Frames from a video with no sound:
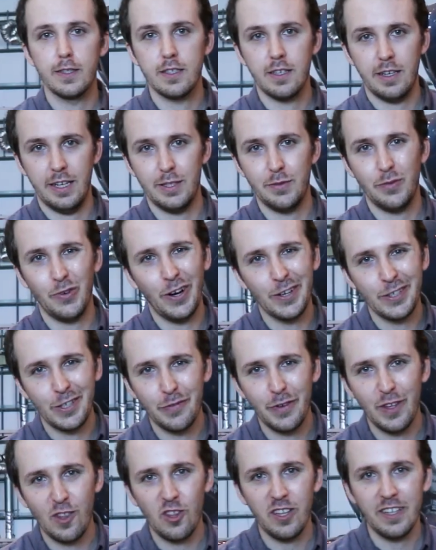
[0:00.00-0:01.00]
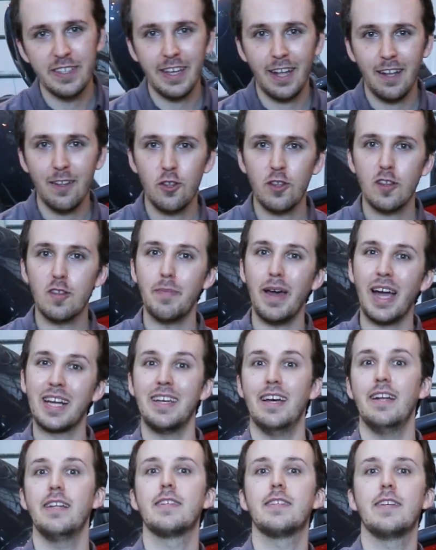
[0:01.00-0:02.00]
it stands for artificial intelligence.
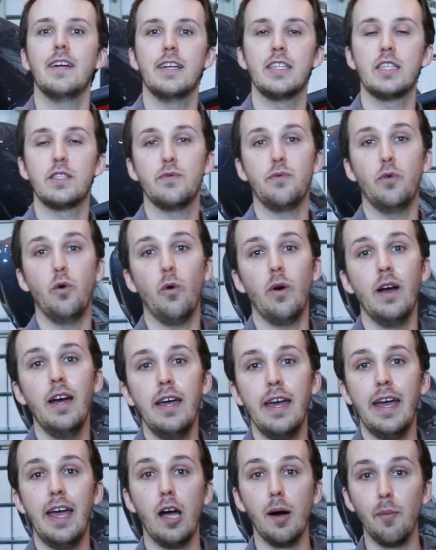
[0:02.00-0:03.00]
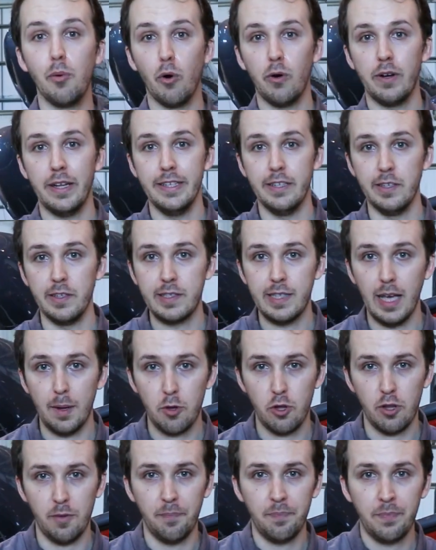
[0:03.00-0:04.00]
Back then it stands for airborne
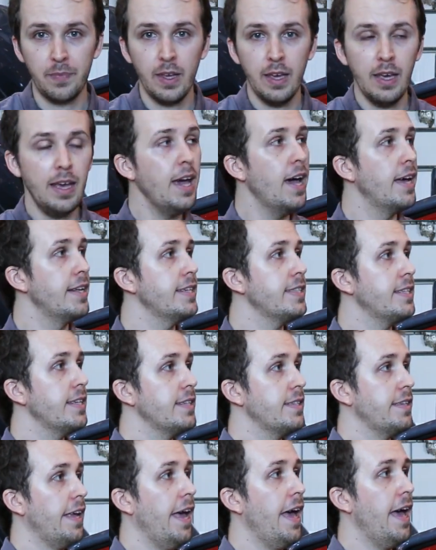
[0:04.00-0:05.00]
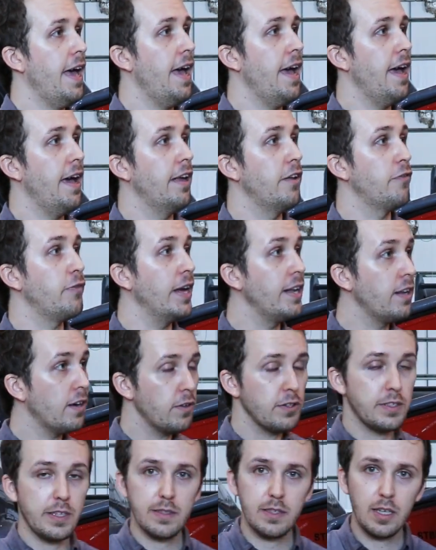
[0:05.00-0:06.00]
interception. This is a
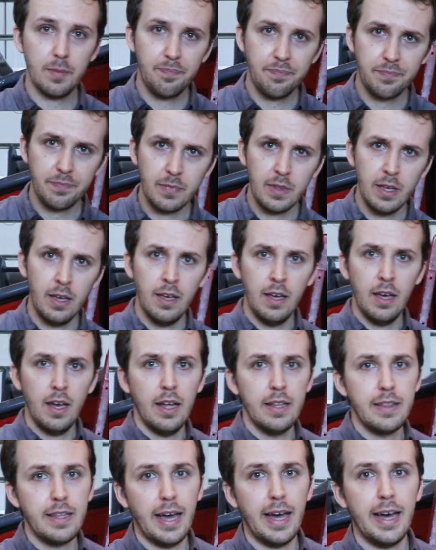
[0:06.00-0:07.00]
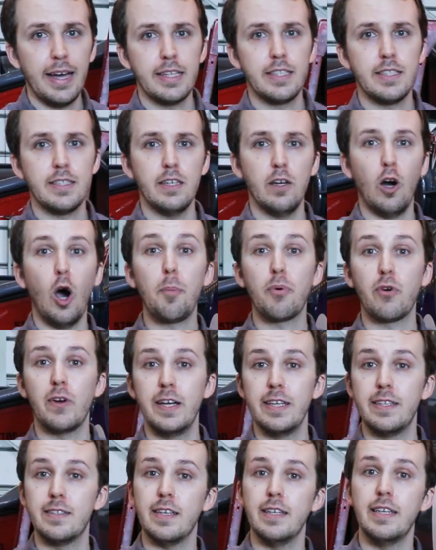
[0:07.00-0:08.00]
radar system that uh,
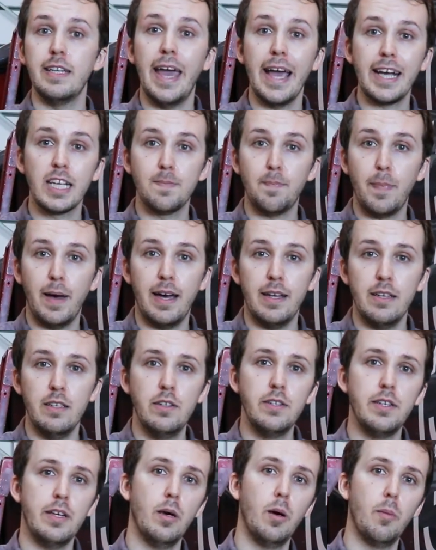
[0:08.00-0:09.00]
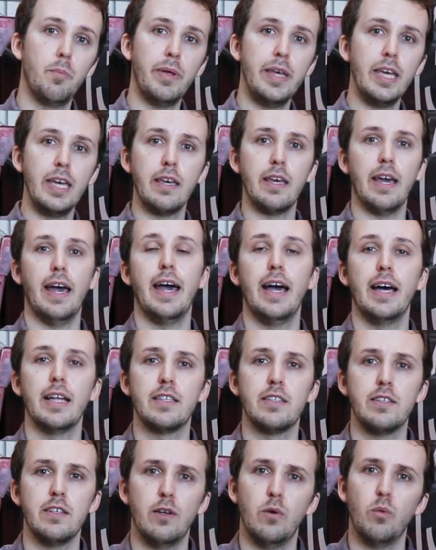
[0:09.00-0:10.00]
operates in the X-band, uh, peak
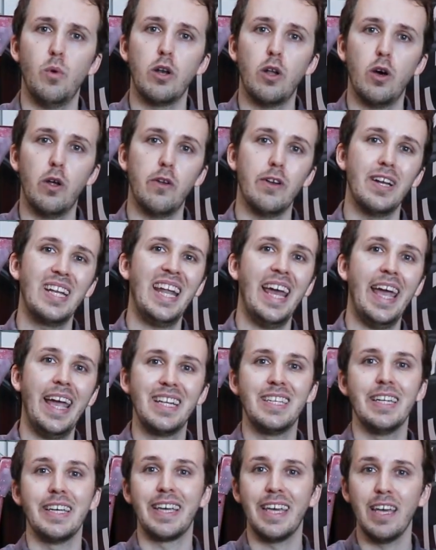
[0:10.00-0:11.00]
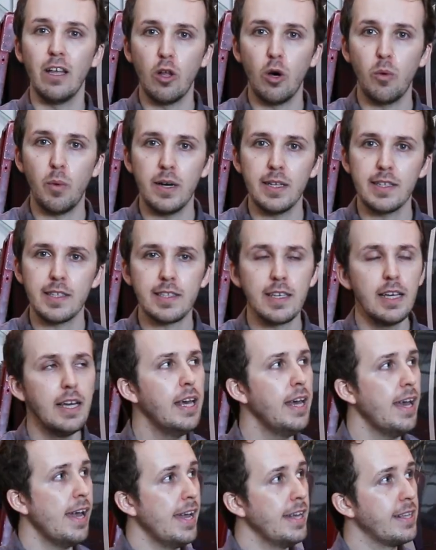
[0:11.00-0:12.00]
at uh, 180 kilowatts.
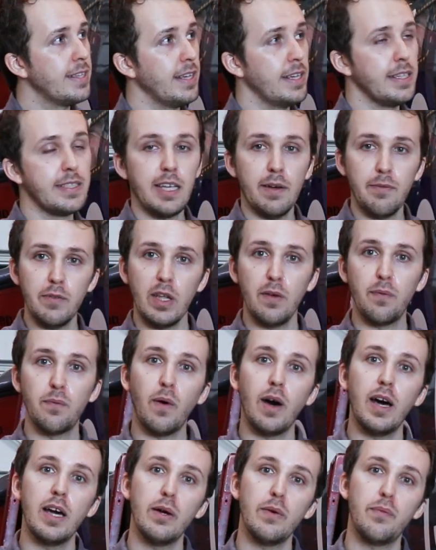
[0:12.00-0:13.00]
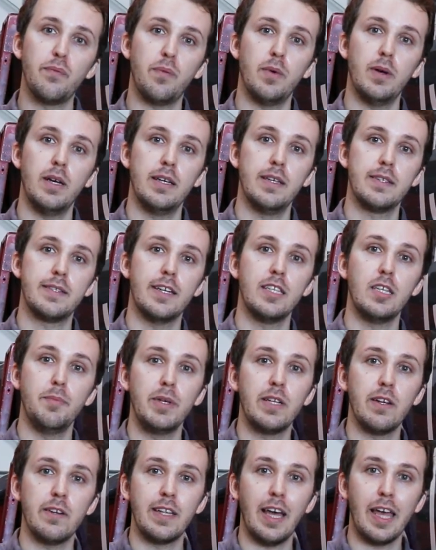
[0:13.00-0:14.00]
It's a 75 uh,
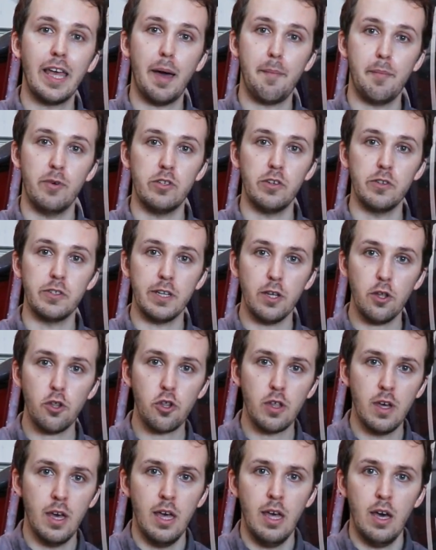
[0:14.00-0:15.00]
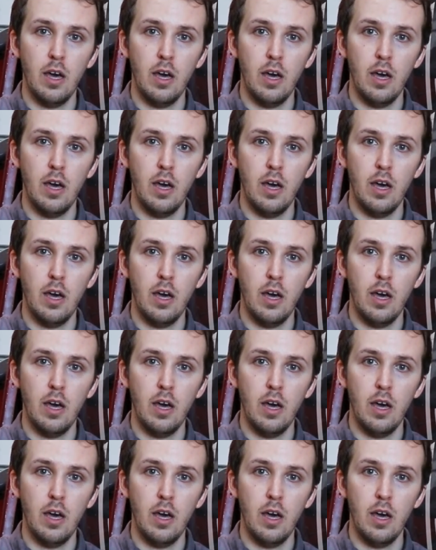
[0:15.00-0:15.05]
centimeter diameter dish